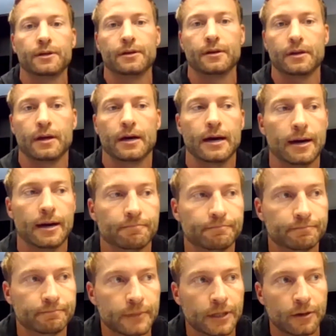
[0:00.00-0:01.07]
And,
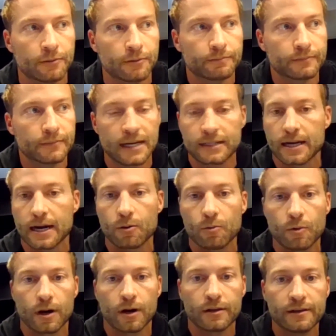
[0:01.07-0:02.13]
um, you know, that's kind of
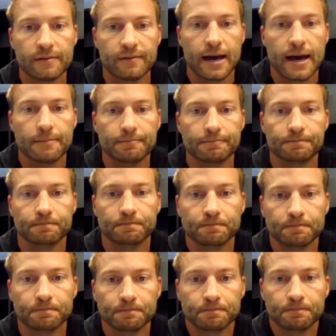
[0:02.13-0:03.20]
where I'll leave that.
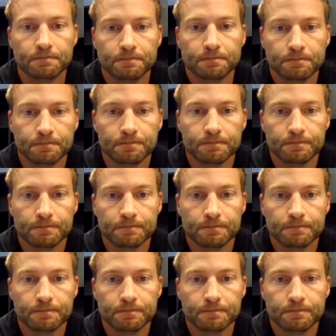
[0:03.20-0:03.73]
Okay.